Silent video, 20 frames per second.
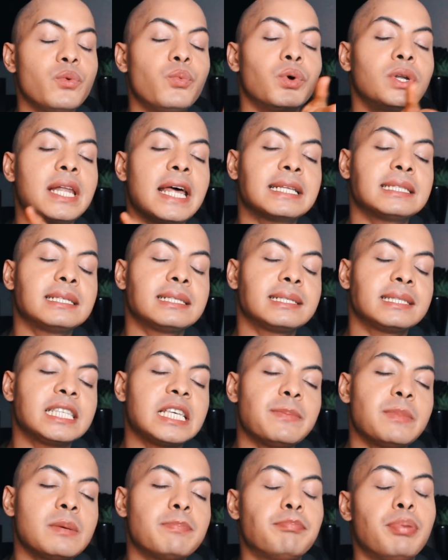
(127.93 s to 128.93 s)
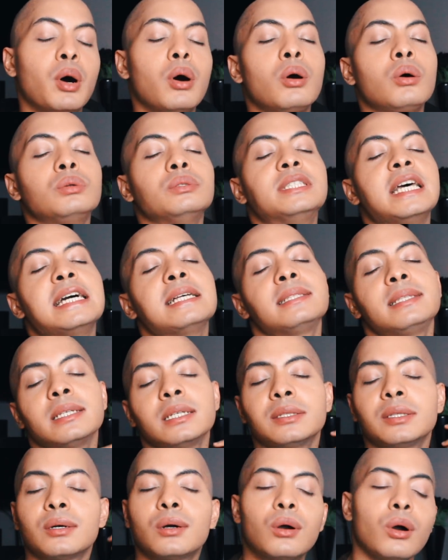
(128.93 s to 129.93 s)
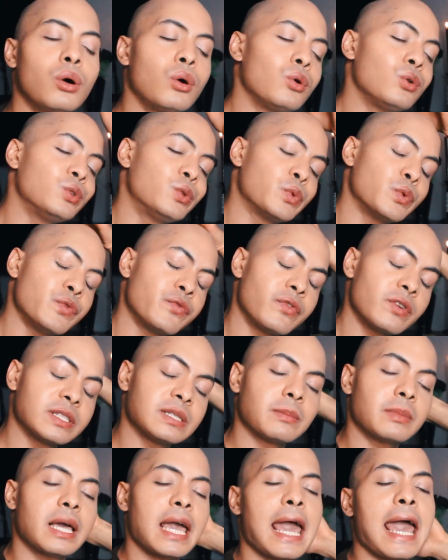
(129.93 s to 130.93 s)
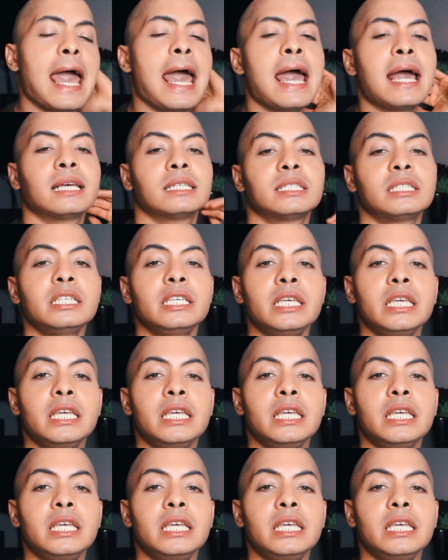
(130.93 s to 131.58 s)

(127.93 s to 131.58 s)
you would like to see me pole dancing in the gold room for some cash,